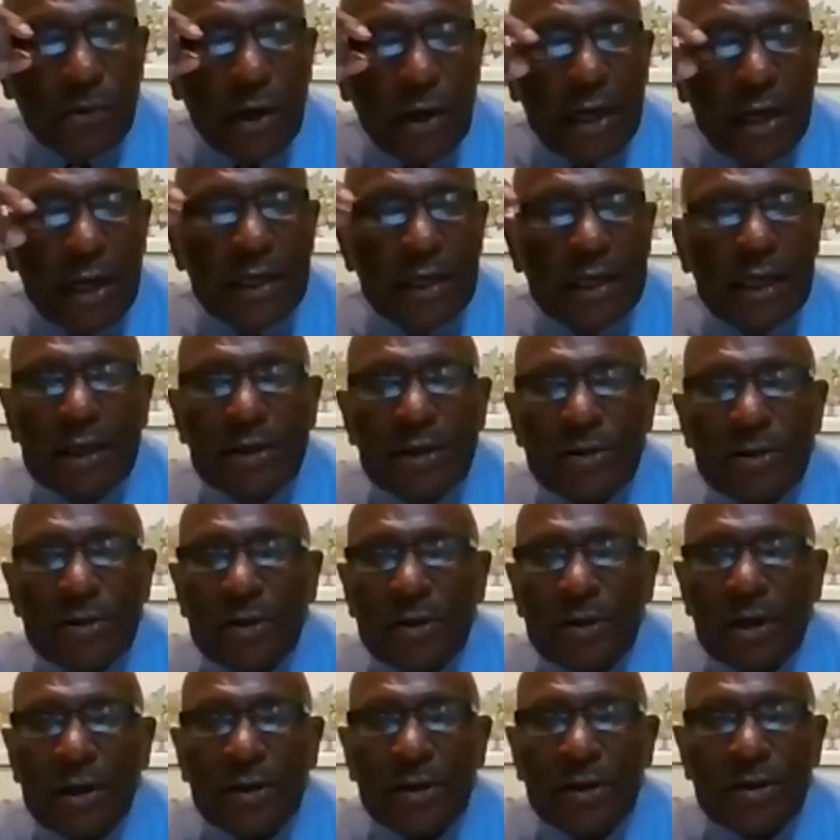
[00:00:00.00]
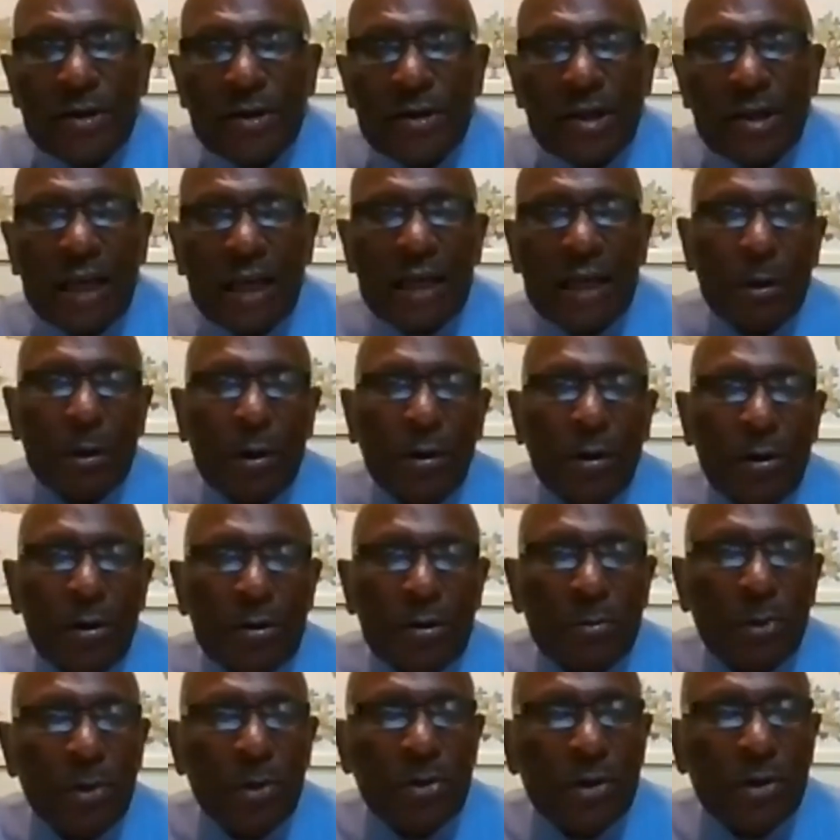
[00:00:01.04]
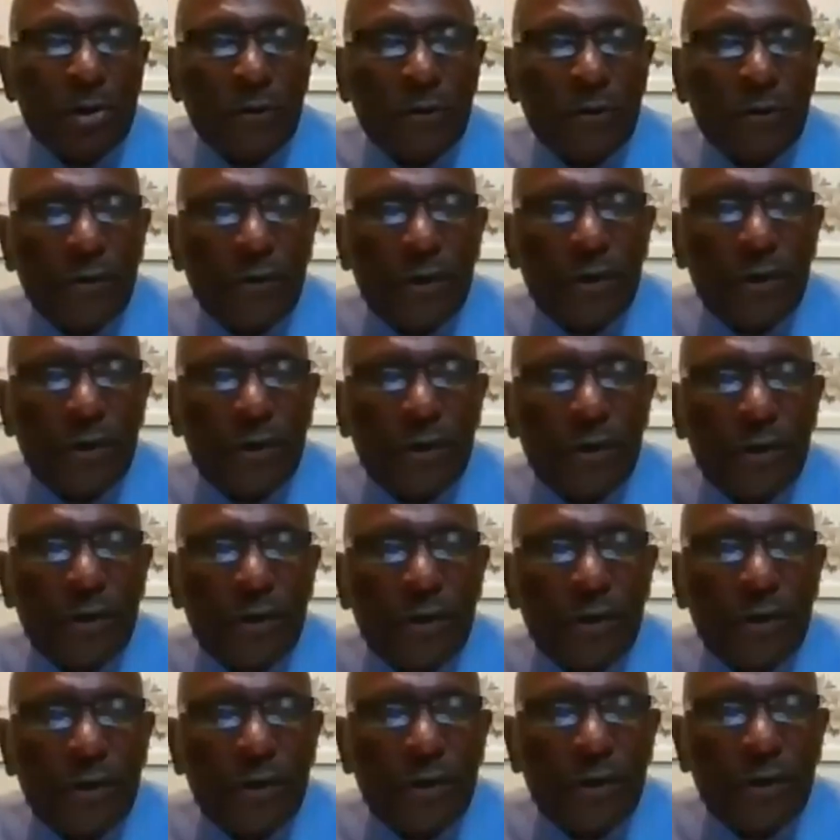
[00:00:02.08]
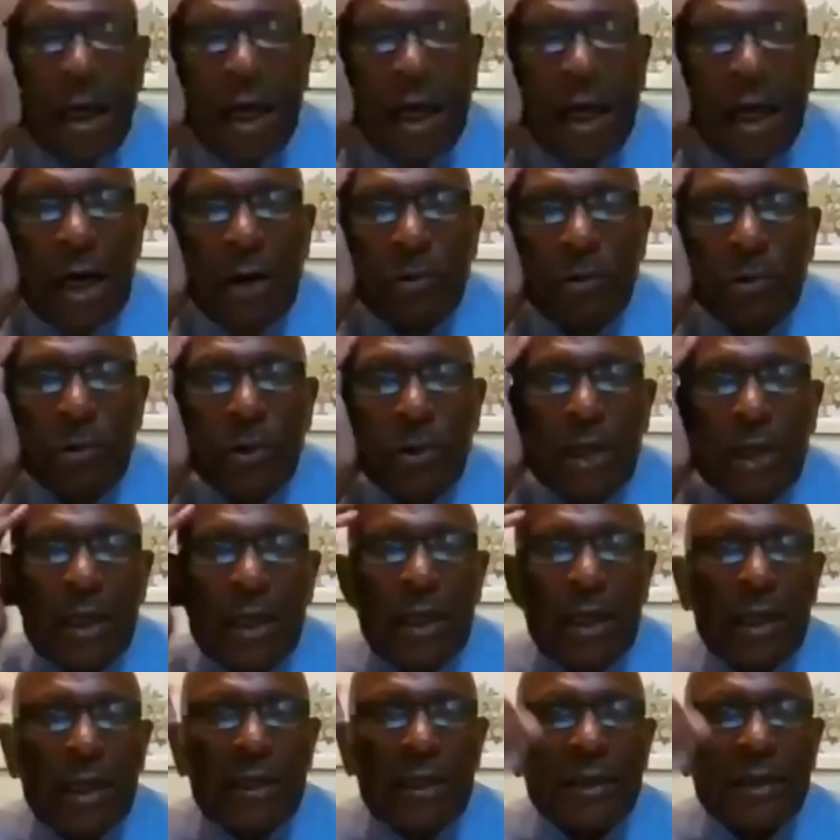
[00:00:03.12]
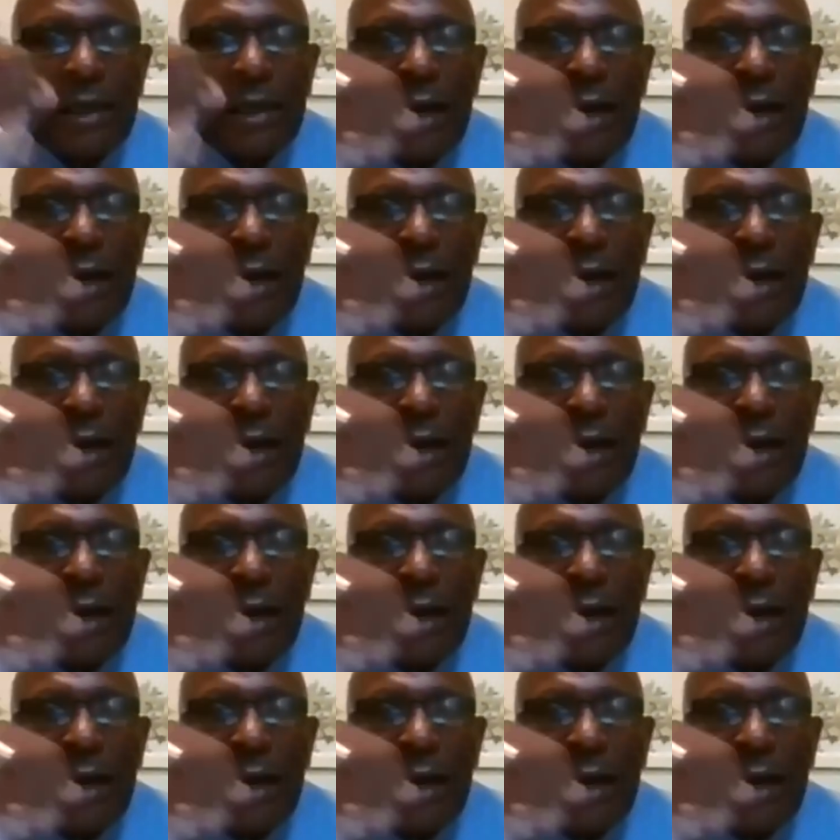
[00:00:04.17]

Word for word: is trying to get us to understand because most of us, our reading is